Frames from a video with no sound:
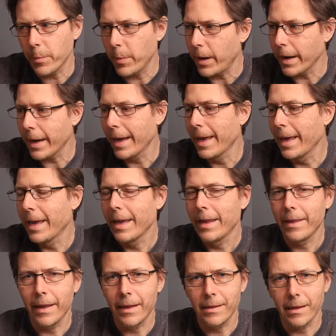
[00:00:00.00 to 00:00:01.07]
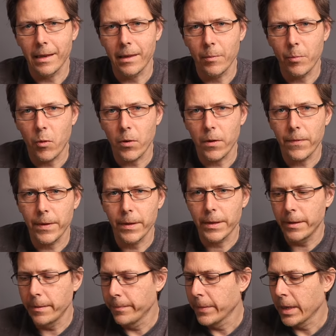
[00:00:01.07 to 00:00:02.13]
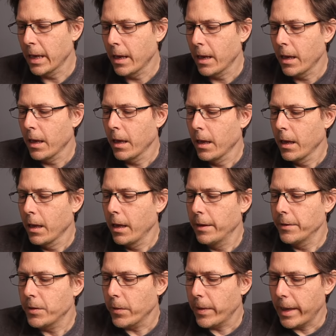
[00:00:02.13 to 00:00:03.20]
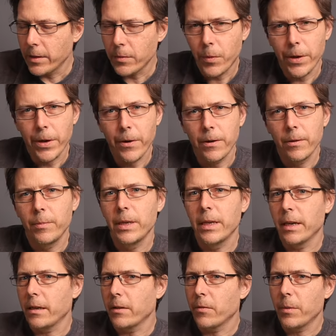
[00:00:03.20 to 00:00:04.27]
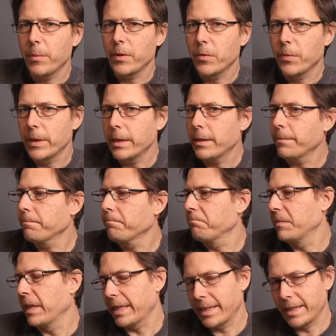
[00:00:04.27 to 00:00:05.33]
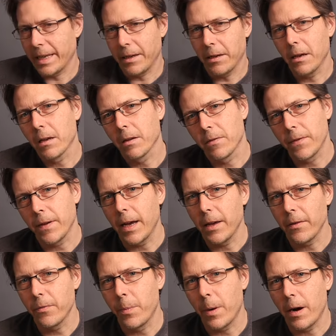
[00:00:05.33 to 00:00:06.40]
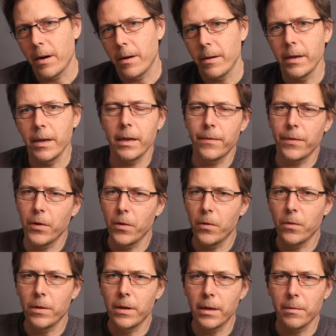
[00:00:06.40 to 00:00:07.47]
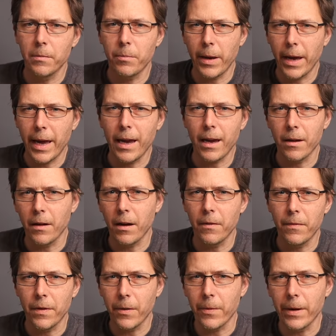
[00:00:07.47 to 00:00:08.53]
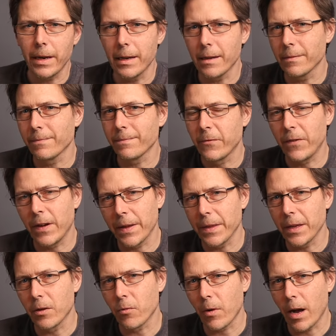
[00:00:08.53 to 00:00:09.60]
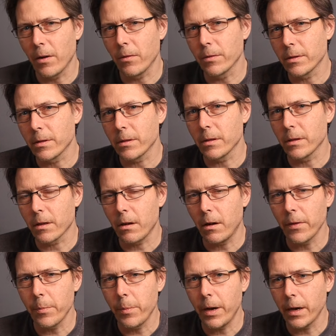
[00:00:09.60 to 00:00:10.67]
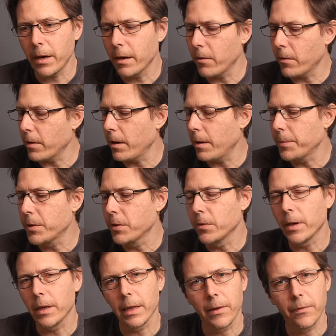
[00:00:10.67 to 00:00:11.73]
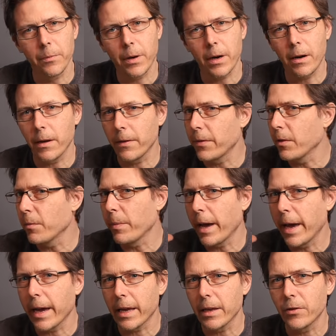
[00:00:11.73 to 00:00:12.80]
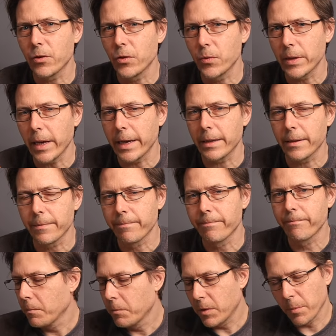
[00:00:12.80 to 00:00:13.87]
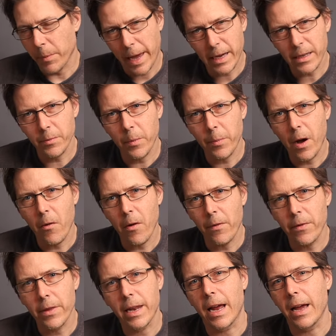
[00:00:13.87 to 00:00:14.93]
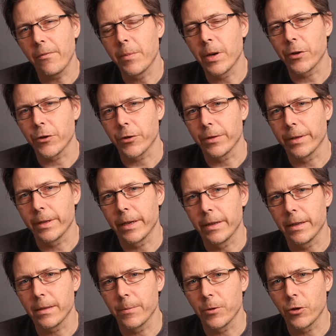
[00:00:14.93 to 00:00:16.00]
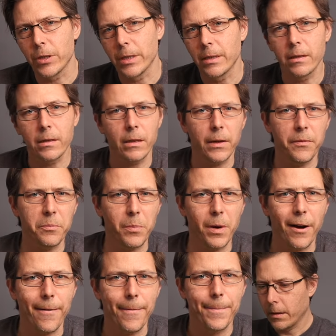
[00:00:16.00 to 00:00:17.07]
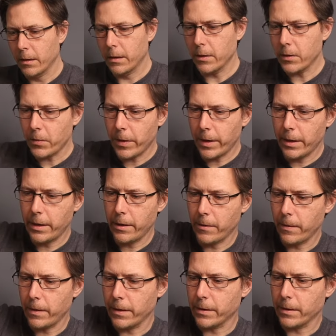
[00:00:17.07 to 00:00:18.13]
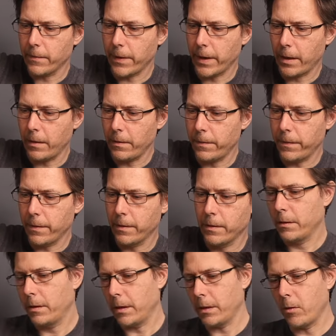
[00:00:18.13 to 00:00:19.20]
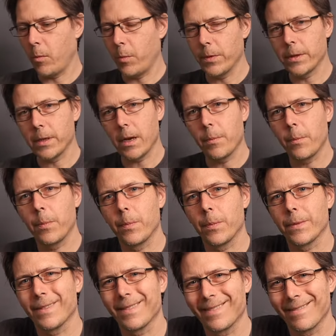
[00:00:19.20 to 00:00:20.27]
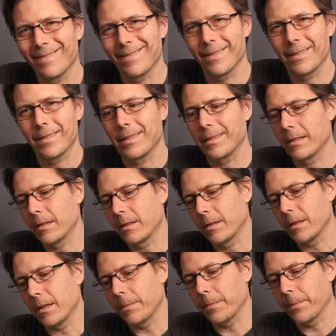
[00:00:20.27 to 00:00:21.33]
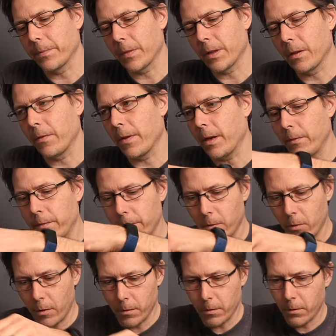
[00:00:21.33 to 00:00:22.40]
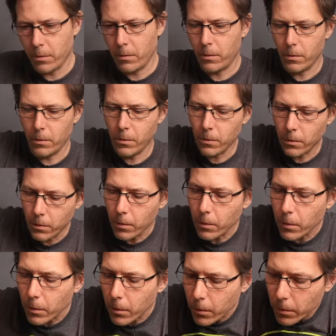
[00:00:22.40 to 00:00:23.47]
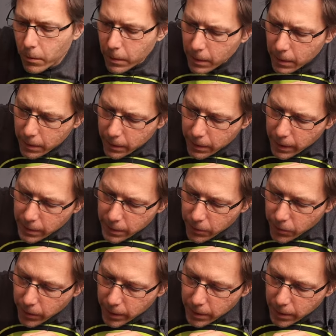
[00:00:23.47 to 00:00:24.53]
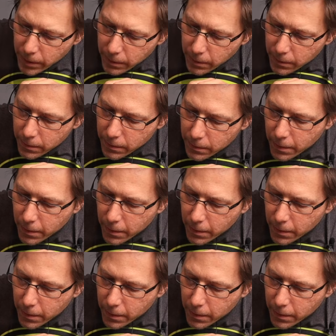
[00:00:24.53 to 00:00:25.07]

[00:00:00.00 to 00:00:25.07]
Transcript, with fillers: puck that's in the portafilter. And so that's where you're going to be anywhere between, let's say, 5 bar if you didn't pack a very finely ground uh, coffee puck or up to 11 bar if you pack it too tight. The maximum, however, that I've measured in this machine is 11 bar. This right here is the valve that opens up the, the valve. Oh, oh, oh, oh, oh, oh, that's interesting.